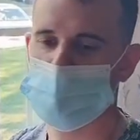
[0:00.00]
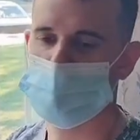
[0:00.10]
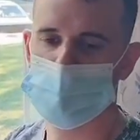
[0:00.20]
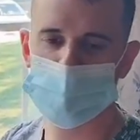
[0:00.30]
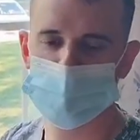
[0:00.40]

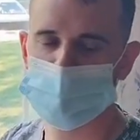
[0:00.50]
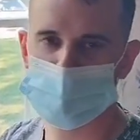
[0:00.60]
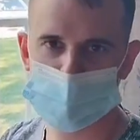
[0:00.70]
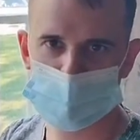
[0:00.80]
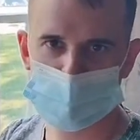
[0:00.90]
I don't
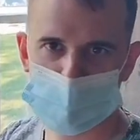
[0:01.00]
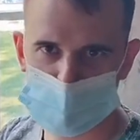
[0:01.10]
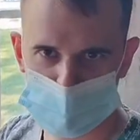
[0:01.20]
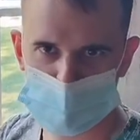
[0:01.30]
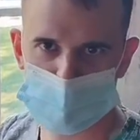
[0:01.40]
want to
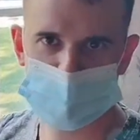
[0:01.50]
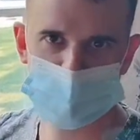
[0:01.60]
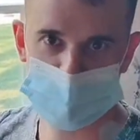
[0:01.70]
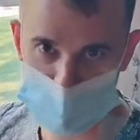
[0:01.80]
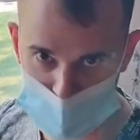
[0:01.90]
order a
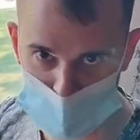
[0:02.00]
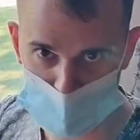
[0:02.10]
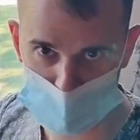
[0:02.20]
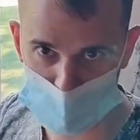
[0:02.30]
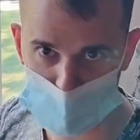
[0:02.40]
snake.
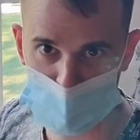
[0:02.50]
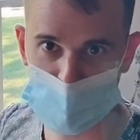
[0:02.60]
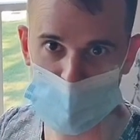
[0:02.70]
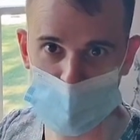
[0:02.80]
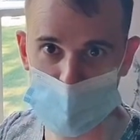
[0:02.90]

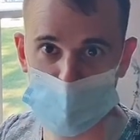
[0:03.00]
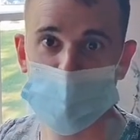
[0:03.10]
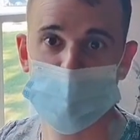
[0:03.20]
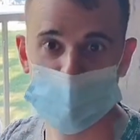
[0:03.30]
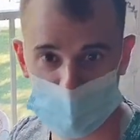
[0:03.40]
I
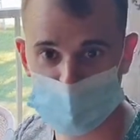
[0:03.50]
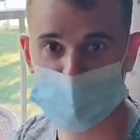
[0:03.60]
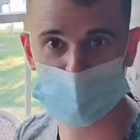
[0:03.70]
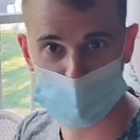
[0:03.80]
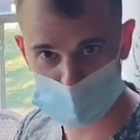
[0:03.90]
would like
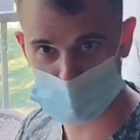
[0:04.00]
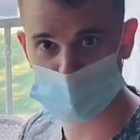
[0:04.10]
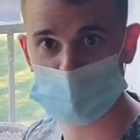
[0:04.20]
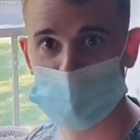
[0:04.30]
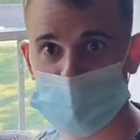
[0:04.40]
to
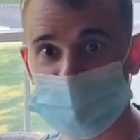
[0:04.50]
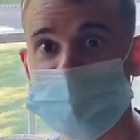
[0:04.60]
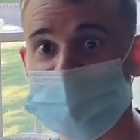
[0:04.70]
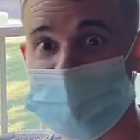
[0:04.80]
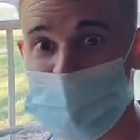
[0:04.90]
order a
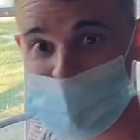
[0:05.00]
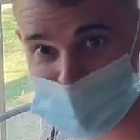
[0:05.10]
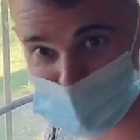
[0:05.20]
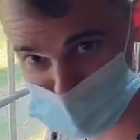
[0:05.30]
steak.